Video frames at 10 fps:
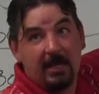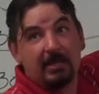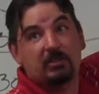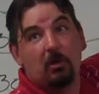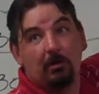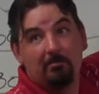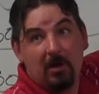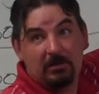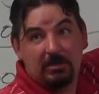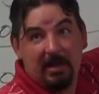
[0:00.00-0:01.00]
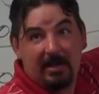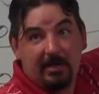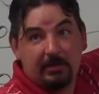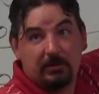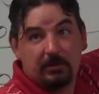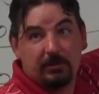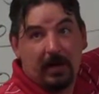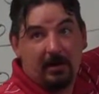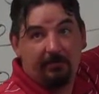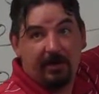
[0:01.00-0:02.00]
So our most amount of users are
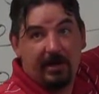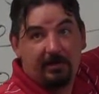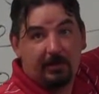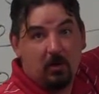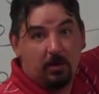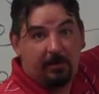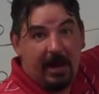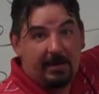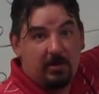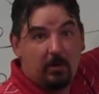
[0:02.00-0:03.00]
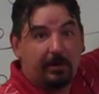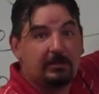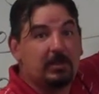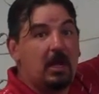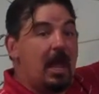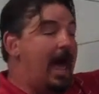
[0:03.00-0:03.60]
out over here at the corporate headquarters.